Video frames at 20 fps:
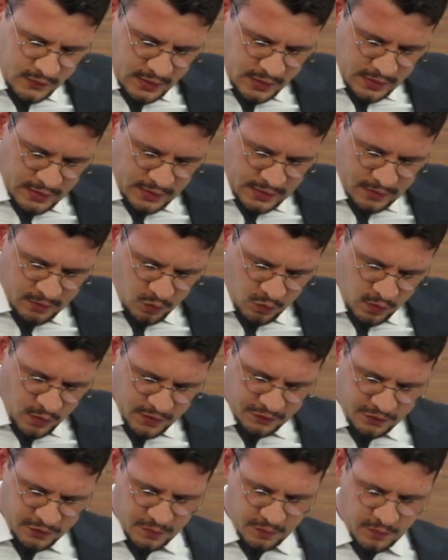Uh, one
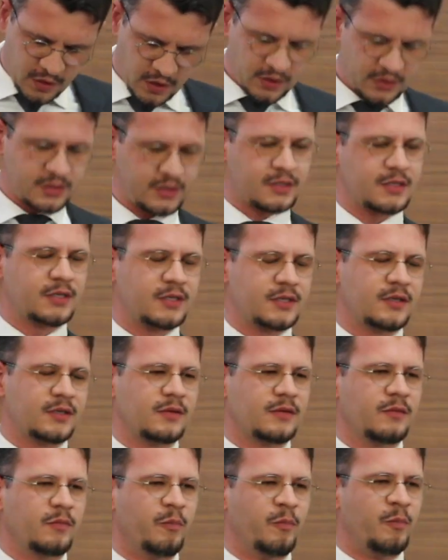of the most
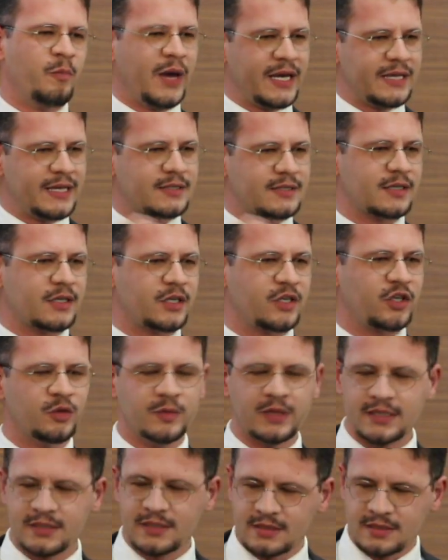basic
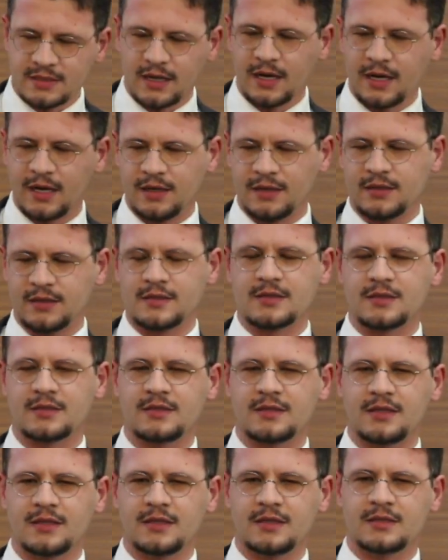human desires
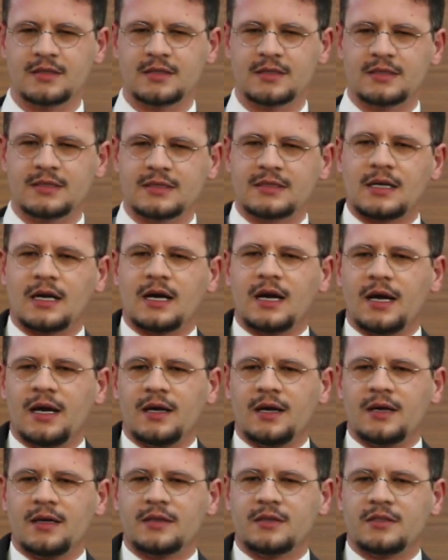is the
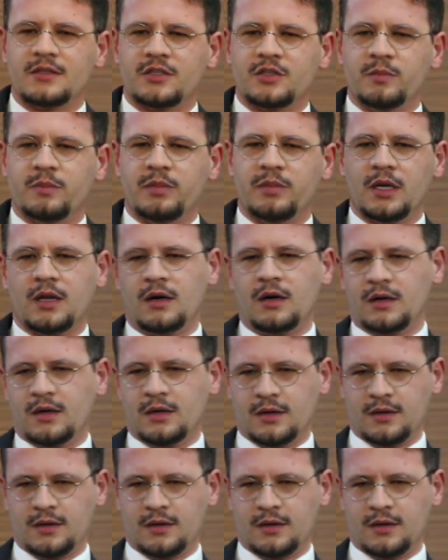desire to belong.